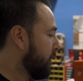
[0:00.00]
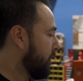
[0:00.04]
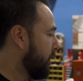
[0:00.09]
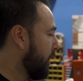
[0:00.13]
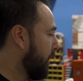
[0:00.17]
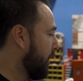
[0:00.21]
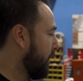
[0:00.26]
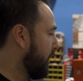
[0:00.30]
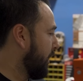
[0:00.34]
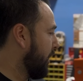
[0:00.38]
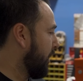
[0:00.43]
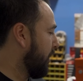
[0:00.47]

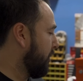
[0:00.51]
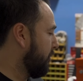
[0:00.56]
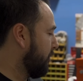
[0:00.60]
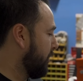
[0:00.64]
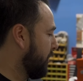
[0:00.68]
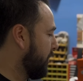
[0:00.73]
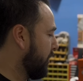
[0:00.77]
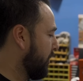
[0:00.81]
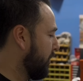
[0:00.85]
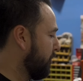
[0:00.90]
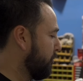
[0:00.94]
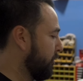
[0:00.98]
and
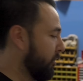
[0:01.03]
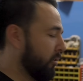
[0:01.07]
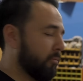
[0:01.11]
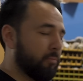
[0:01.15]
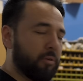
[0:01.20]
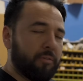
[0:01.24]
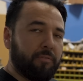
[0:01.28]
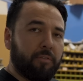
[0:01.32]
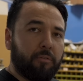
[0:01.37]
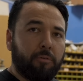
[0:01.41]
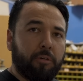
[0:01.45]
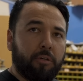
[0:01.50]
now we
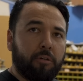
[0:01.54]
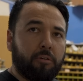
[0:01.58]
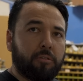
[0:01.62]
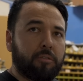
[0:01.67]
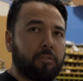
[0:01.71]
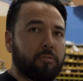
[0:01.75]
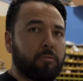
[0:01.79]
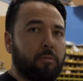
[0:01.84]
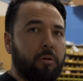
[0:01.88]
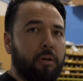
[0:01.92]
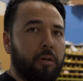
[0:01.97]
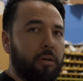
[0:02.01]
removed the wheels
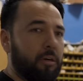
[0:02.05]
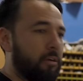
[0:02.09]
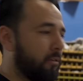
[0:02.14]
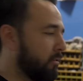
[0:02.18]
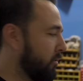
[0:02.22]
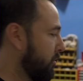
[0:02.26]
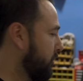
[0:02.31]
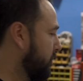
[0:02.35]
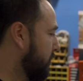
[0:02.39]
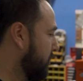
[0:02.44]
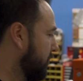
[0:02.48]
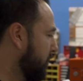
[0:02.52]
as well,
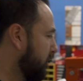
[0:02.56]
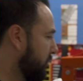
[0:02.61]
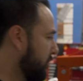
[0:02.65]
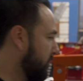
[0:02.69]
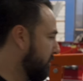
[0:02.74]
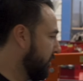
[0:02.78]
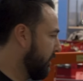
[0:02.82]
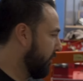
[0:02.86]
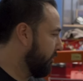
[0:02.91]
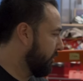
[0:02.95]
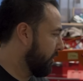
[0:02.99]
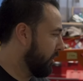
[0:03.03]

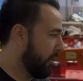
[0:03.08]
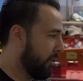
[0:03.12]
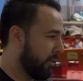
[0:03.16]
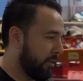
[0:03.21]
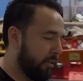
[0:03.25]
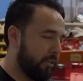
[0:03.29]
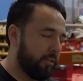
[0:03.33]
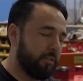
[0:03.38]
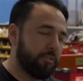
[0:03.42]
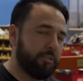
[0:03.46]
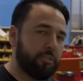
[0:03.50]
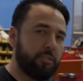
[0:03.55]
steering
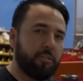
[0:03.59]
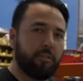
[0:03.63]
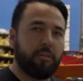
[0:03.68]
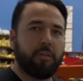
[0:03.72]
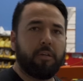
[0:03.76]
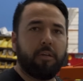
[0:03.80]
linkage,